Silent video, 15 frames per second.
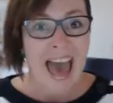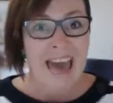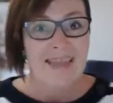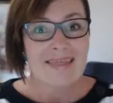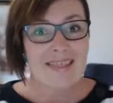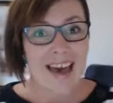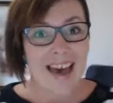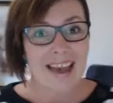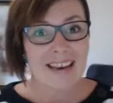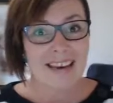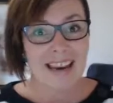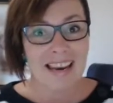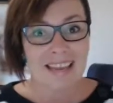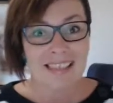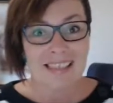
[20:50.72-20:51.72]
that
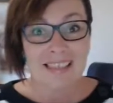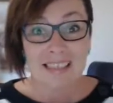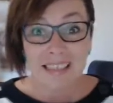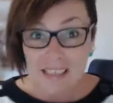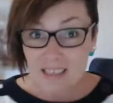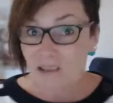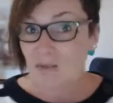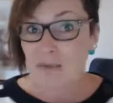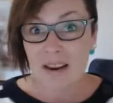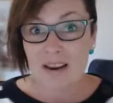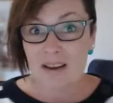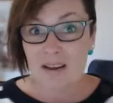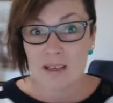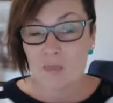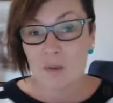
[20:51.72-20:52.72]
is still being
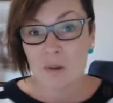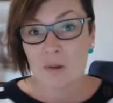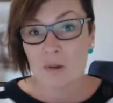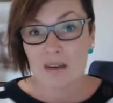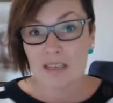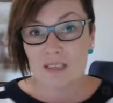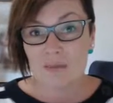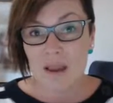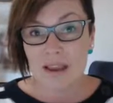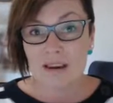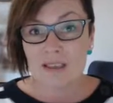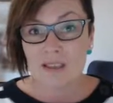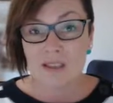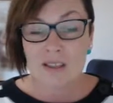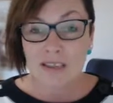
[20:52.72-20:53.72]
explored and
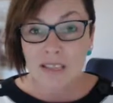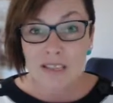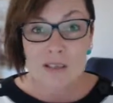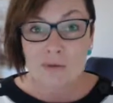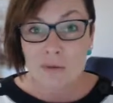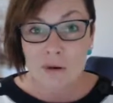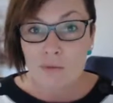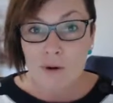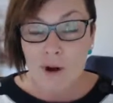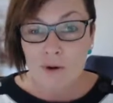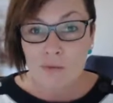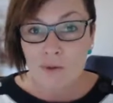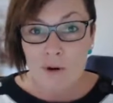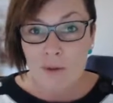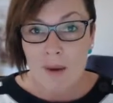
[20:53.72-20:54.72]
expanded. So there's still no right or
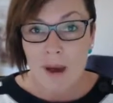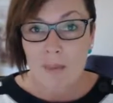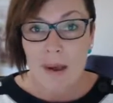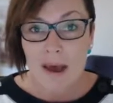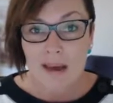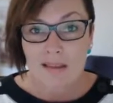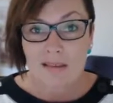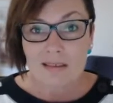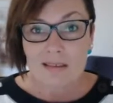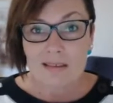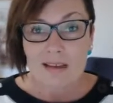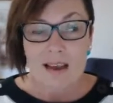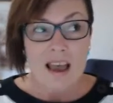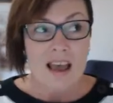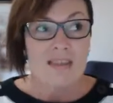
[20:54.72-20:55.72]
wrong about maths.
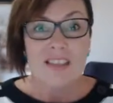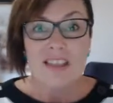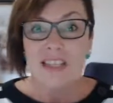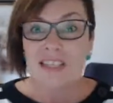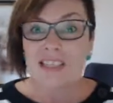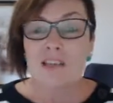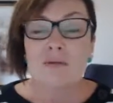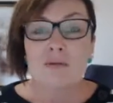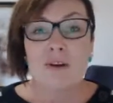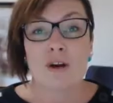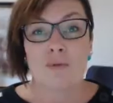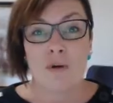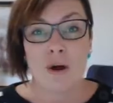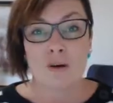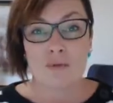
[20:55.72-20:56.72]
There's still no
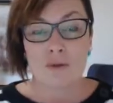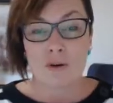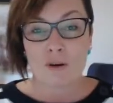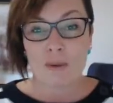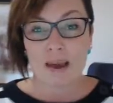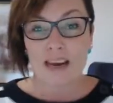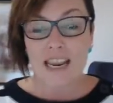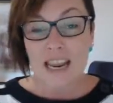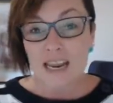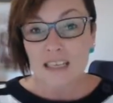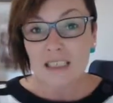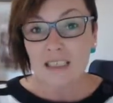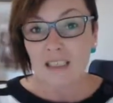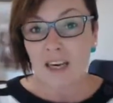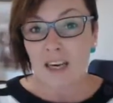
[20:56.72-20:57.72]
right or wrong about
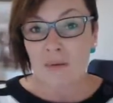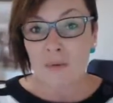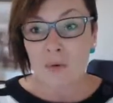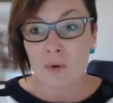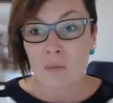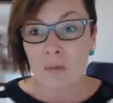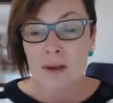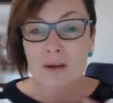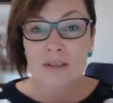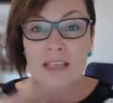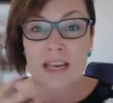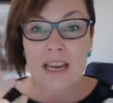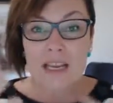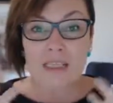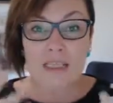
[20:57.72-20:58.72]
English anymore, because the
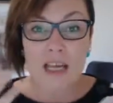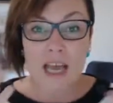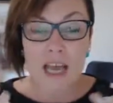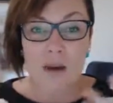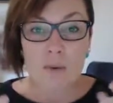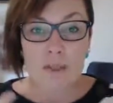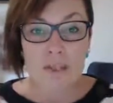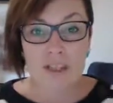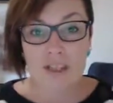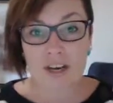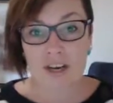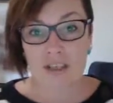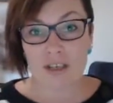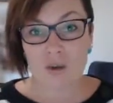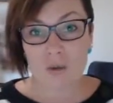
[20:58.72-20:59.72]
English language is
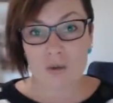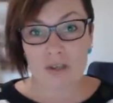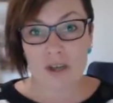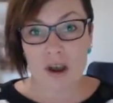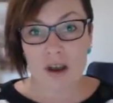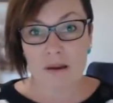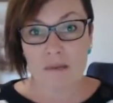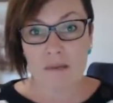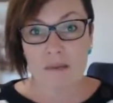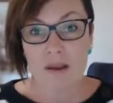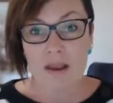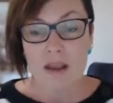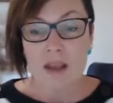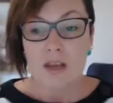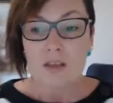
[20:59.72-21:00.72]
changing all the time.
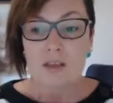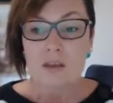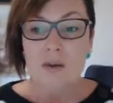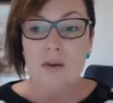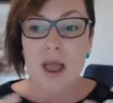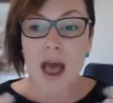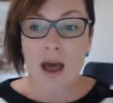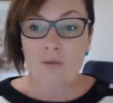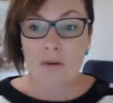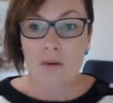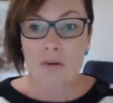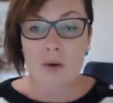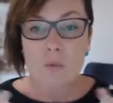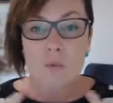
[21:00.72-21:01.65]
So have a look at